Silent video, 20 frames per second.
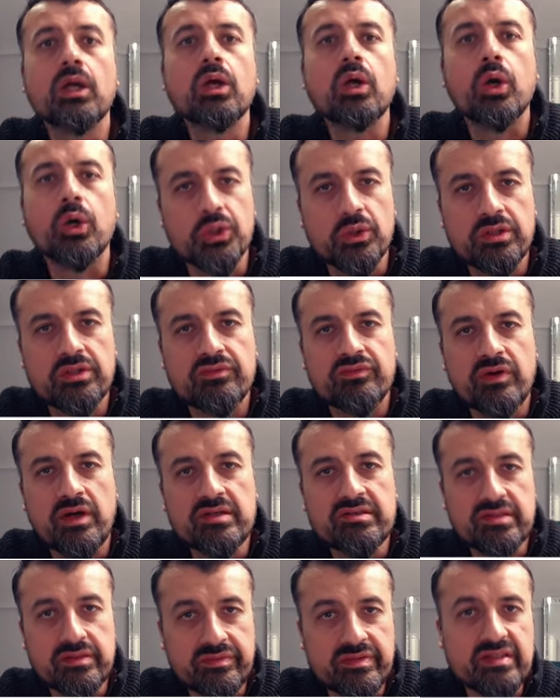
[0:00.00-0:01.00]
On your
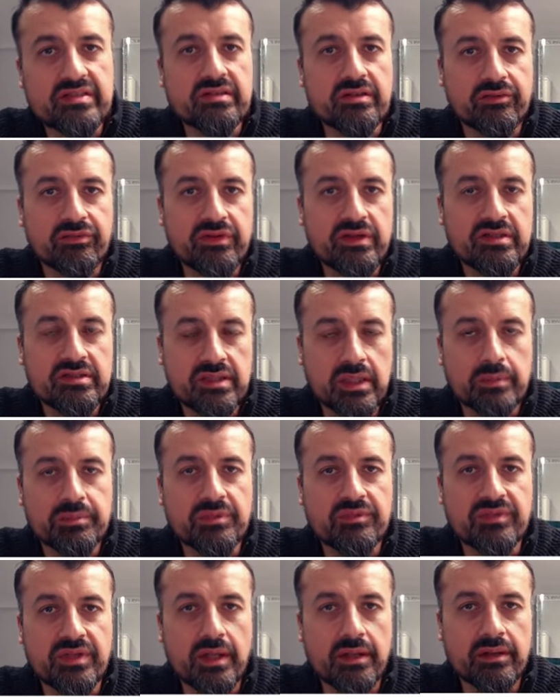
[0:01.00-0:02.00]
device, if it's the first
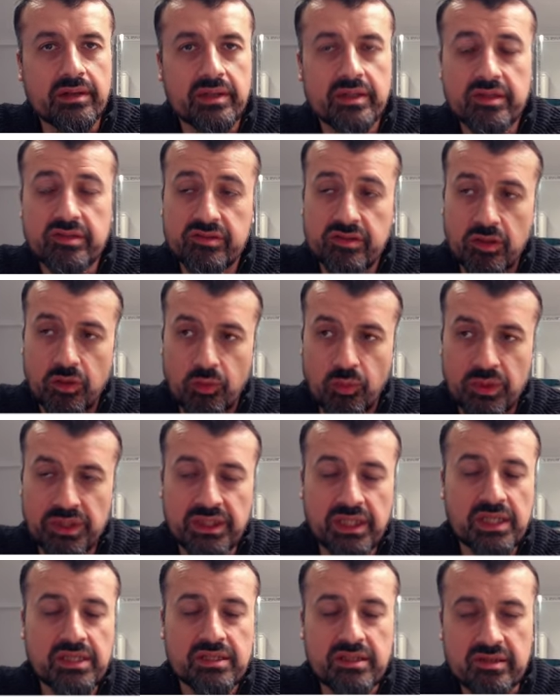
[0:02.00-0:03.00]
time you've done this,
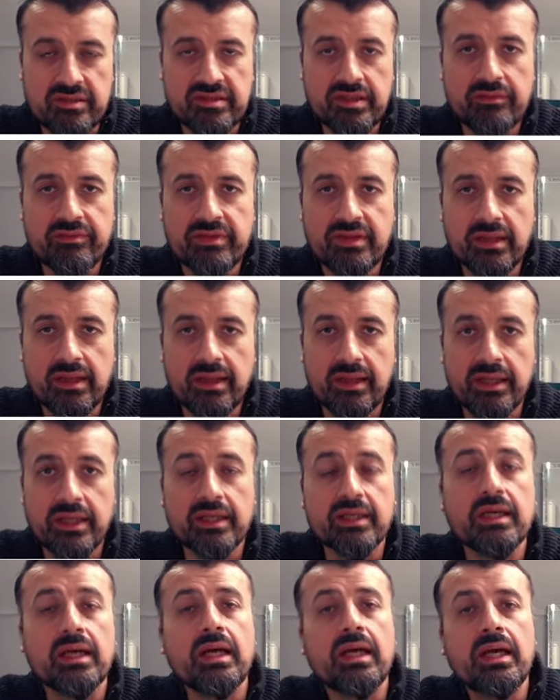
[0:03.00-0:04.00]
when you get to the 7th
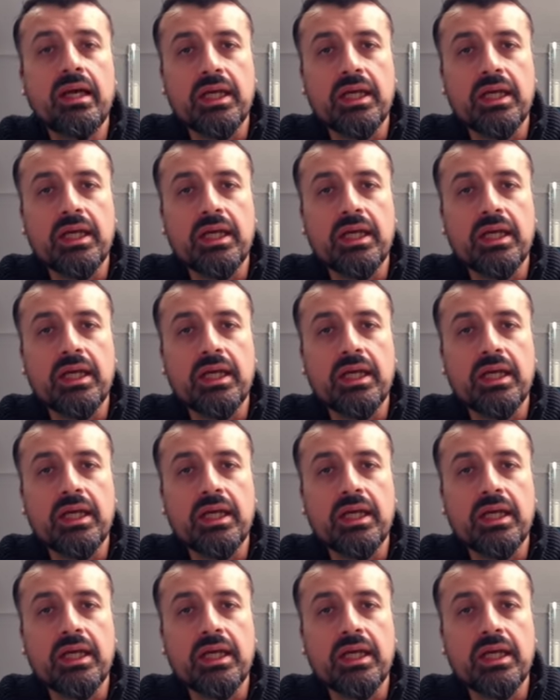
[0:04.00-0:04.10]
click,